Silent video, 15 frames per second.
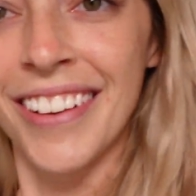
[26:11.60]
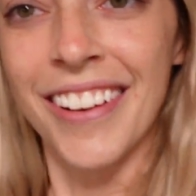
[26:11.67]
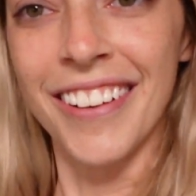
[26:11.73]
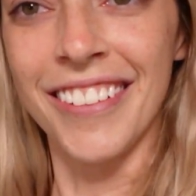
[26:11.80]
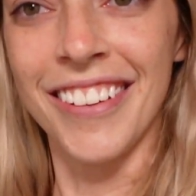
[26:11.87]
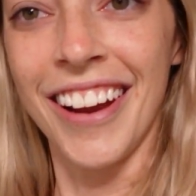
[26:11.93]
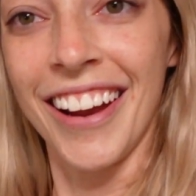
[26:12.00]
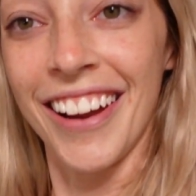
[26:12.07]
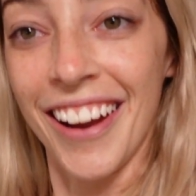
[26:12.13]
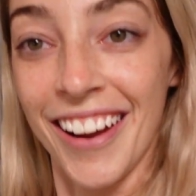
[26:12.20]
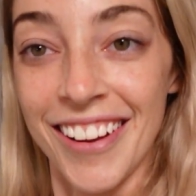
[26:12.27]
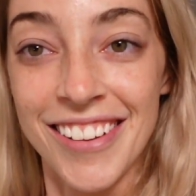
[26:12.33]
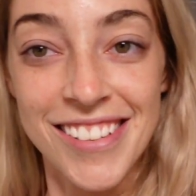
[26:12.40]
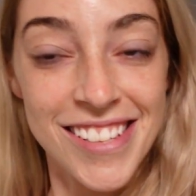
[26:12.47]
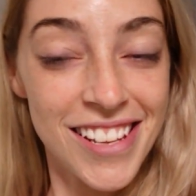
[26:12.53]
Okay
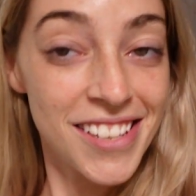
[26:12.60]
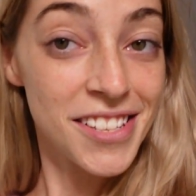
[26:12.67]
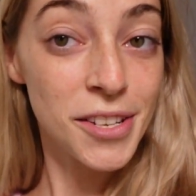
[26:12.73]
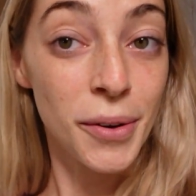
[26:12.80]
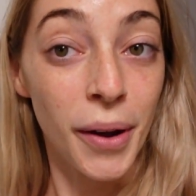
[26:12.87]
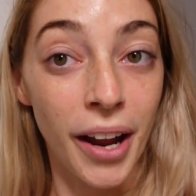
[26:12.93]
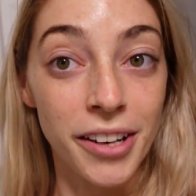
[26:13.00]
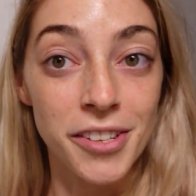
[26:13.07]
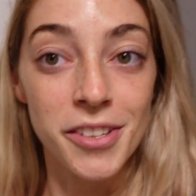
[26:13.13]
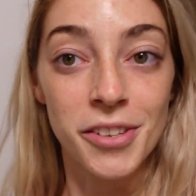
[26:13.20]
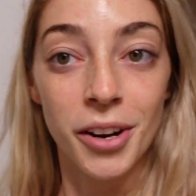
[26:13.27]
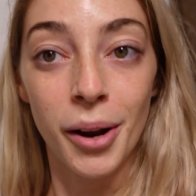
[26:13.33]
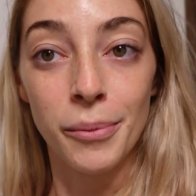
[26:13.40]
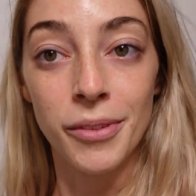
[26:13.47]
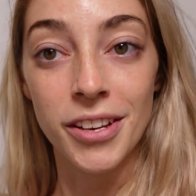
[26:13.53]
guys, so I
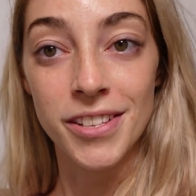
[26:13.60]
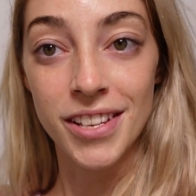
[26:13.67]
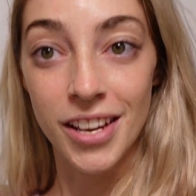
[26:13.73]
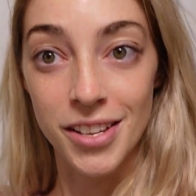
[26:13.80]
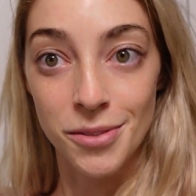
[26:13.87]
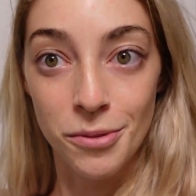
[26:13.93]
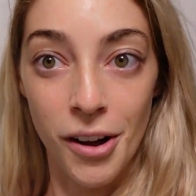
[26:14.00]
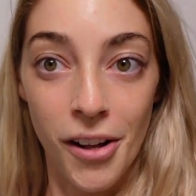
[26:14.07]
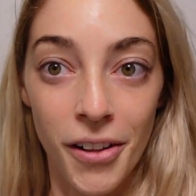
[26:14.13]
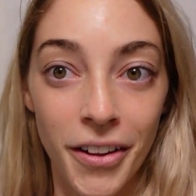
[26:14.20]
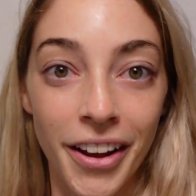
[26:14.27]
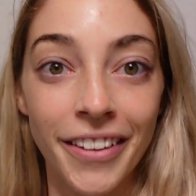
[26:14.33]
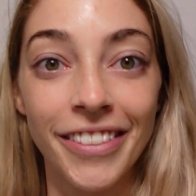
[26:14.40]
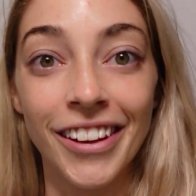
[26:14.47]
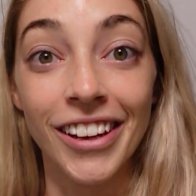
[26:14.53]
described this as well
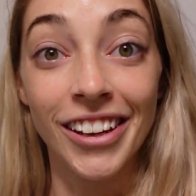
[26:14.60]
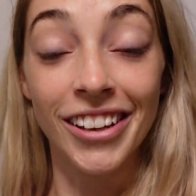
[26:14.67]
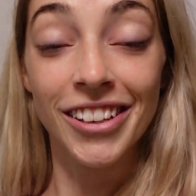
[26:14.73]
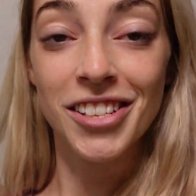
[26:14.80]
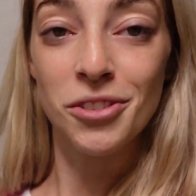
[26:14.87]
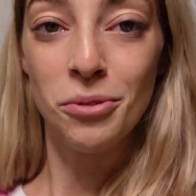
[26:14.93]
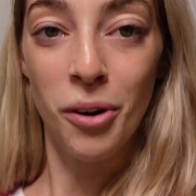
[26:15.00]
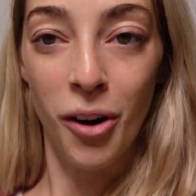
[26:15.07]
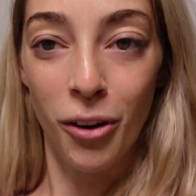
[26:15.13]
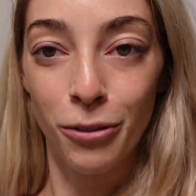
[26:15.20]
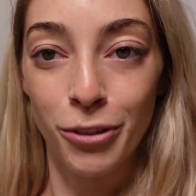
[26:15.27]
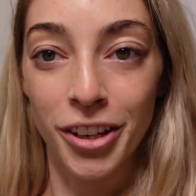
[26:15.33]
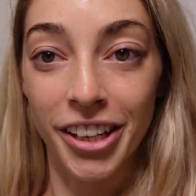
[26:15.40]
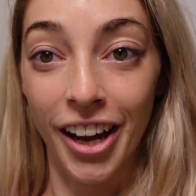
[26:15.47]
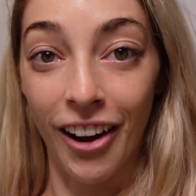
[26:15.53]
in the
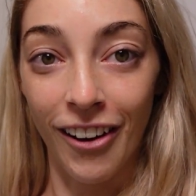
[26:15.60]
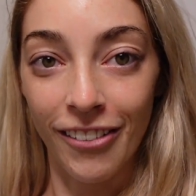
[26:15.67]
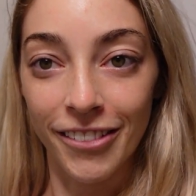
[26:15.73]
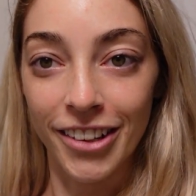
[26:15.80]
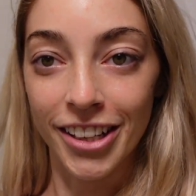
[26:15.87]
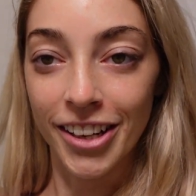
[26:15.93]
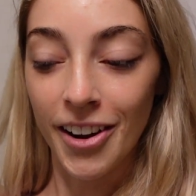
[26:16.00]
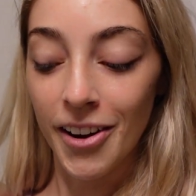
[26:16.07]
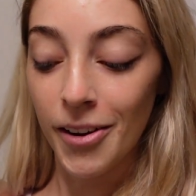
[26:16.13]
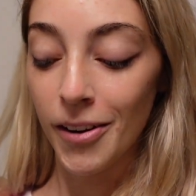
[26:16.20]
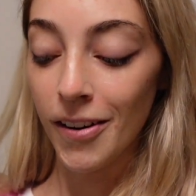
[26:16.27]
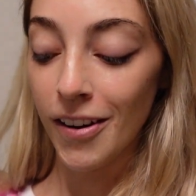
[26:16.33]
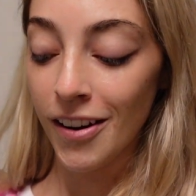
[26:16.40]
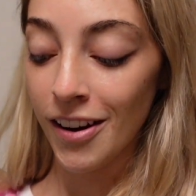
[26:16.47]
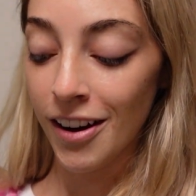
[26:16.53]
12-week out video,